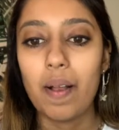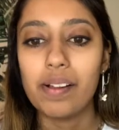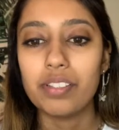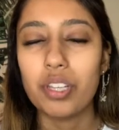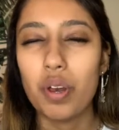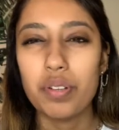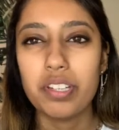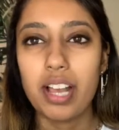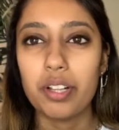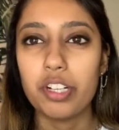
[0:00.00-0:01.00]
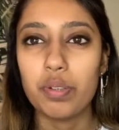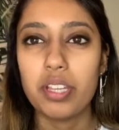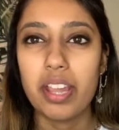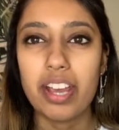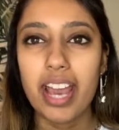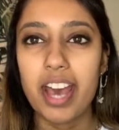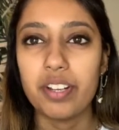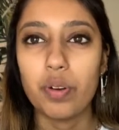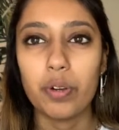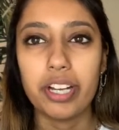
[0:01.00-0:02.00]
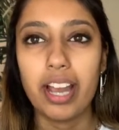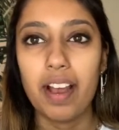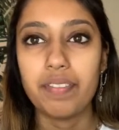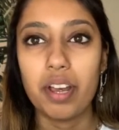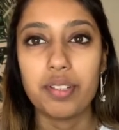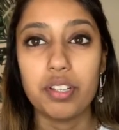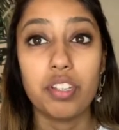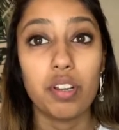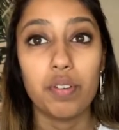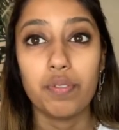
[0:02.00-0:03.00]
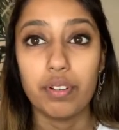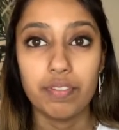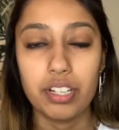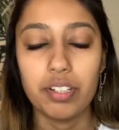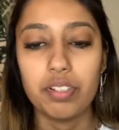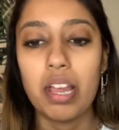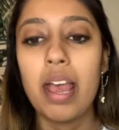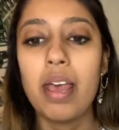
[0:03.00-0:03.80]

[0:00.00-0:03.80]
those sellers within that category have thousands of reviews.